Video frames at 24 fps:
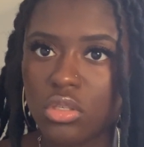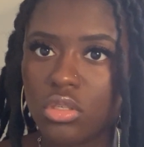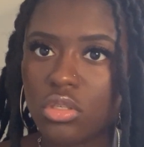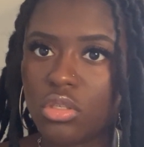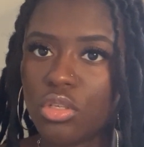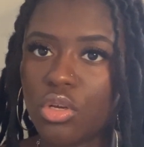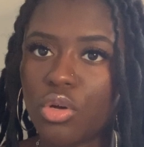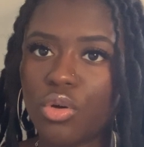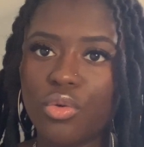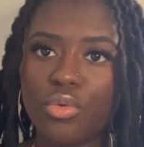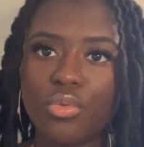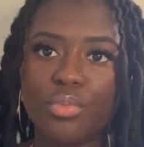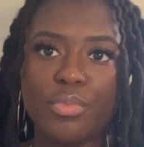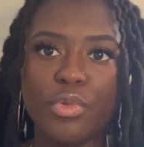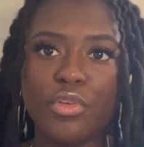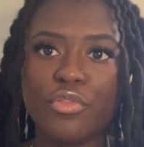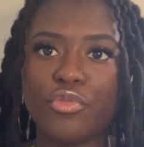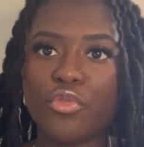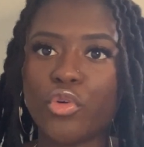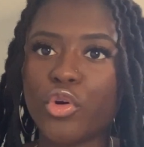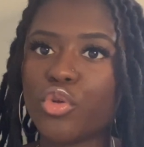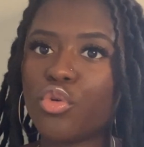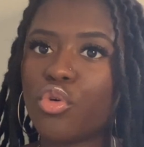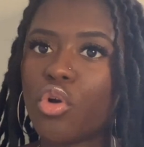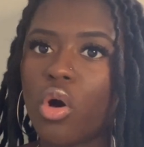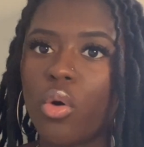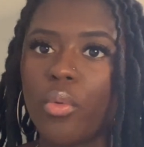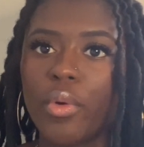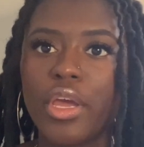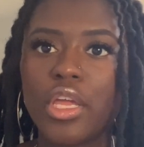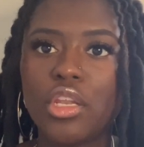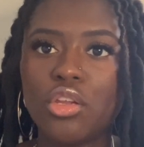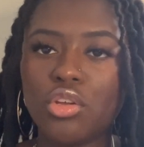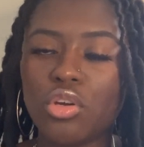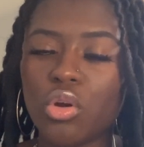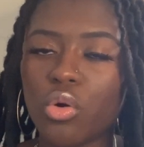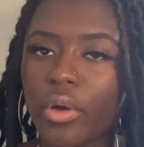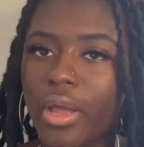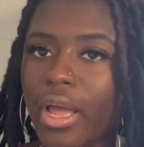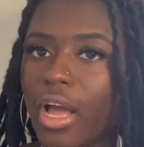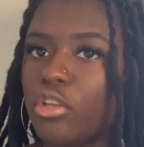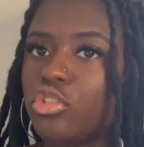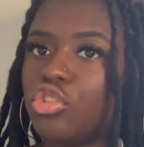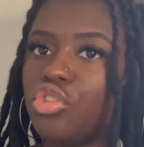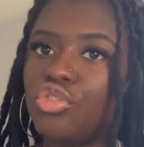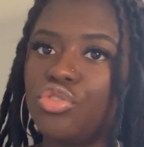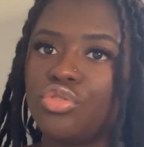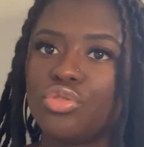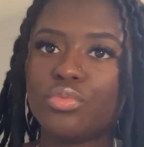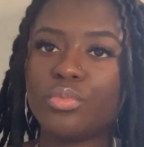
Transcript: So before you go in, you don't count your,